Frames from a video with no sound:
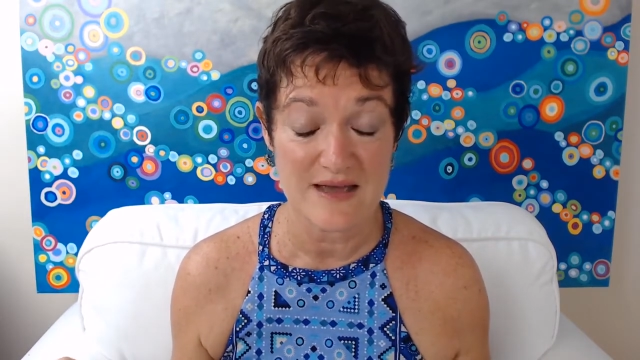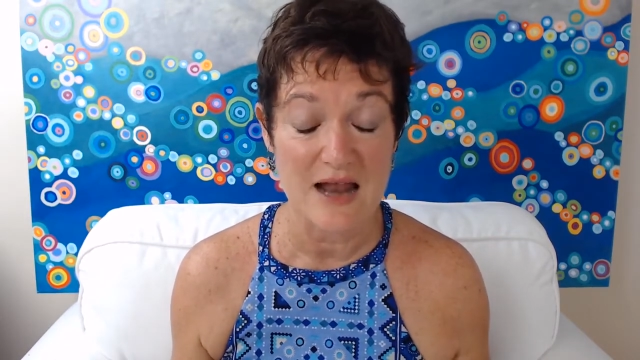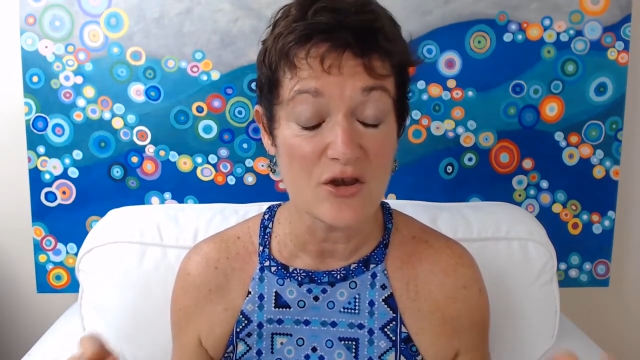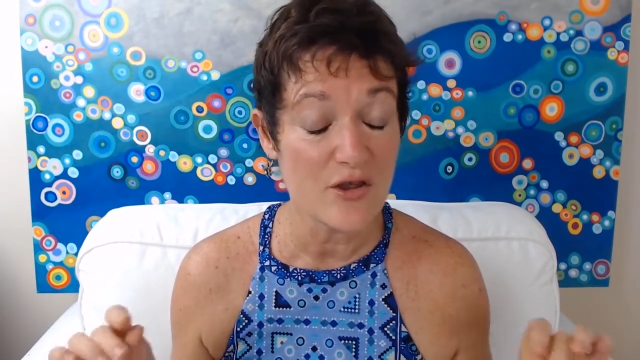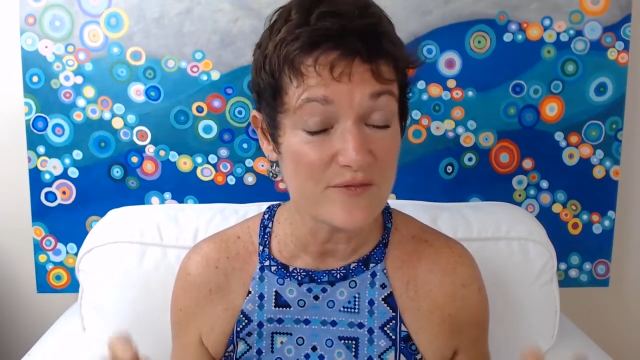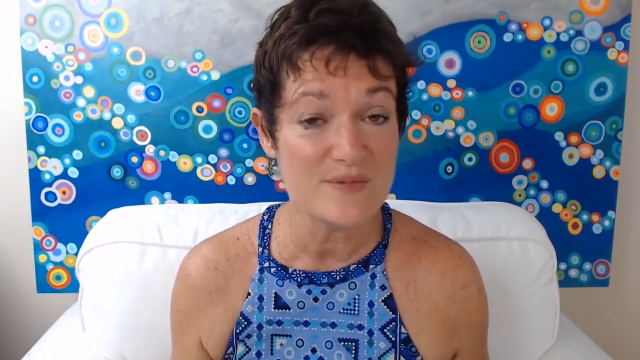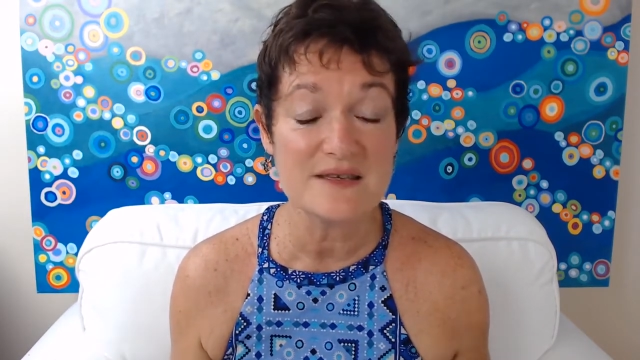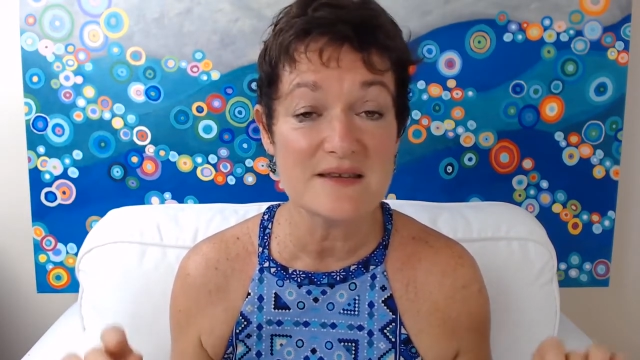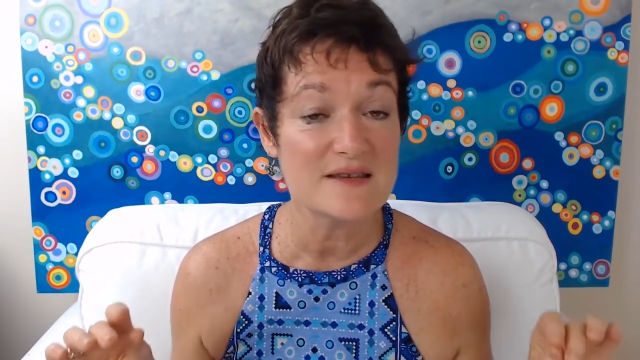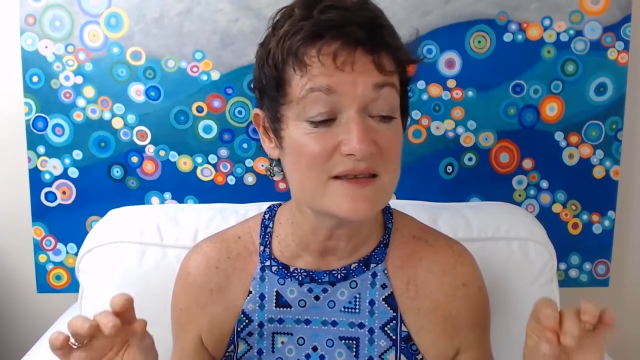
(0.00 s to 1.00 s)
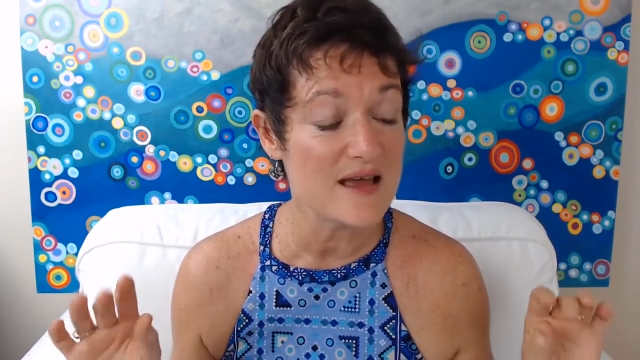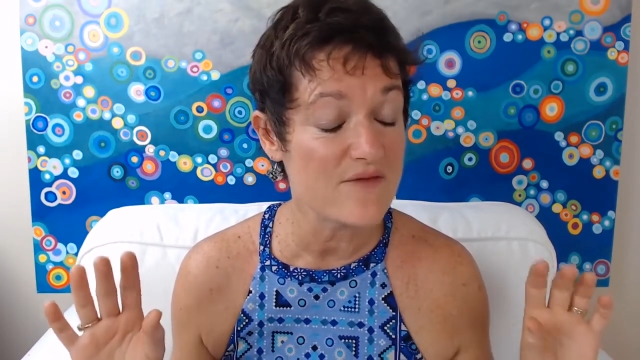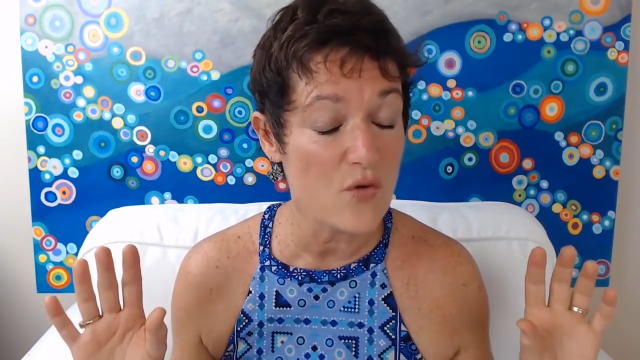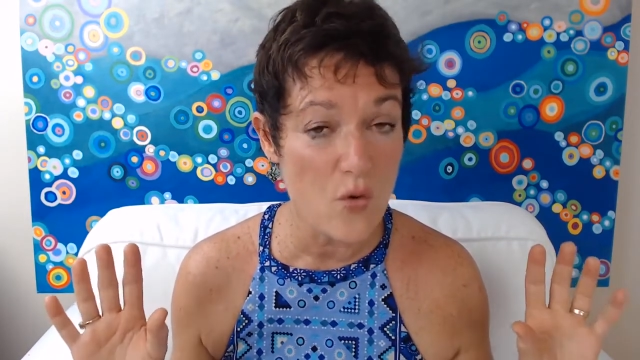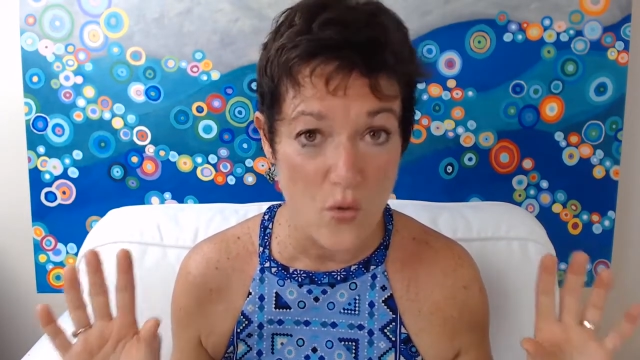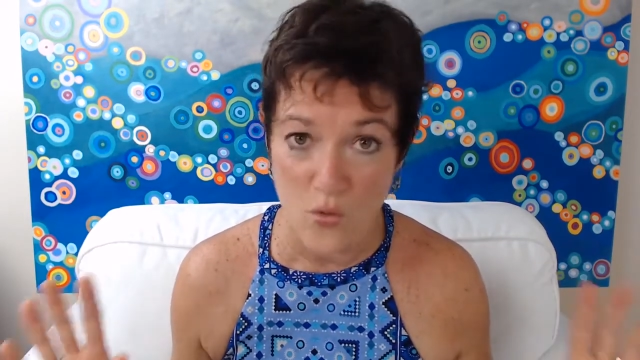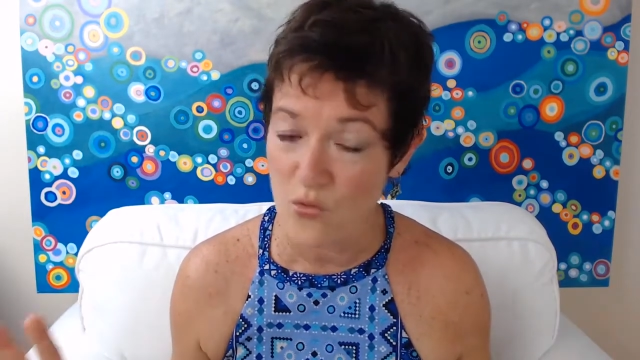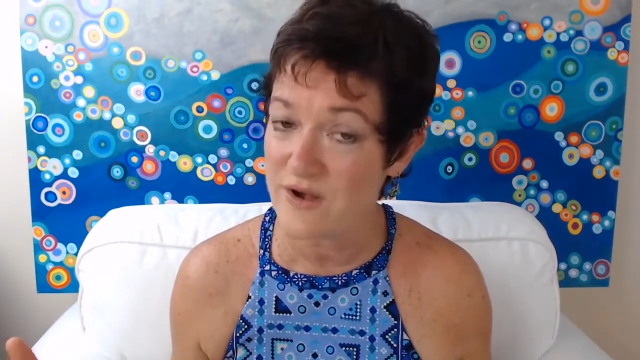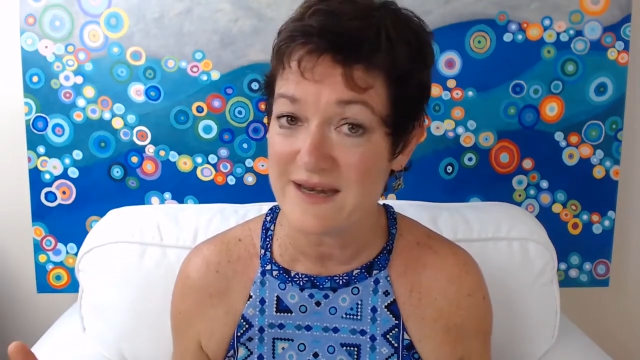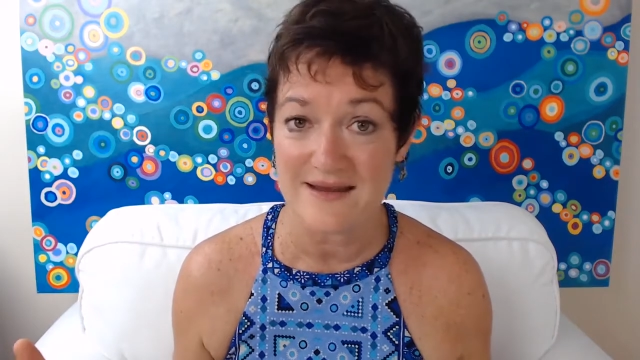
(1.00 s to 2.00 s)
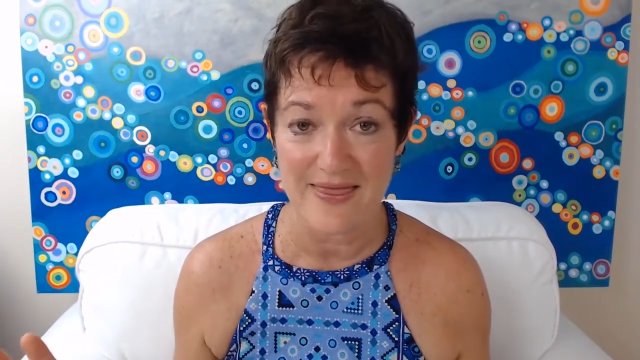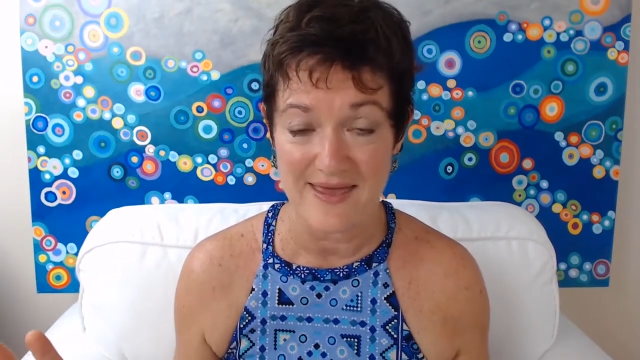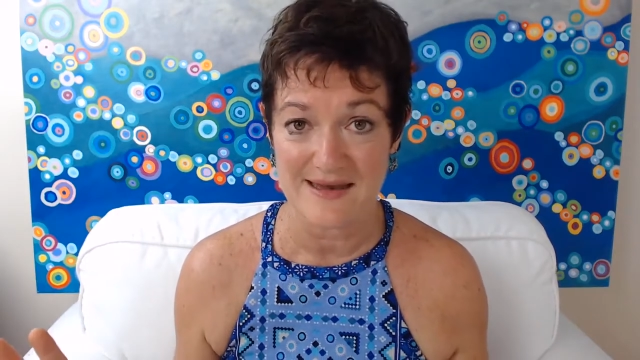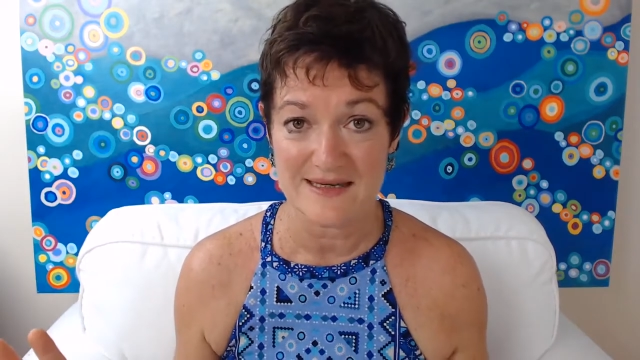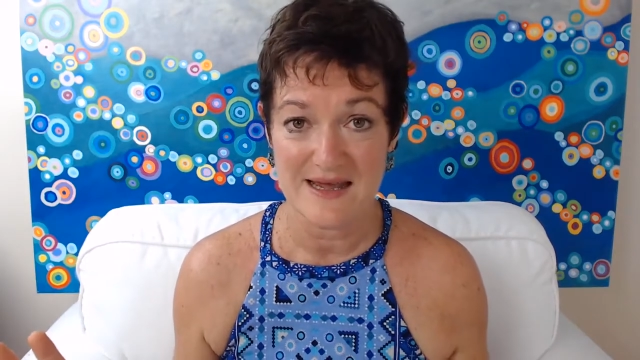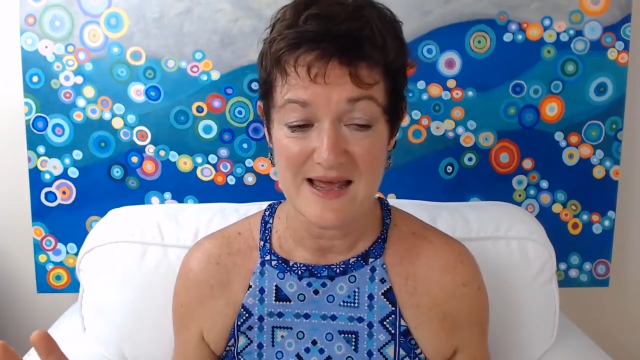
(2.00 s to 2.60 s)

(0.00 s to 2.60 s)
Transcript: A lot of businesses have already done that,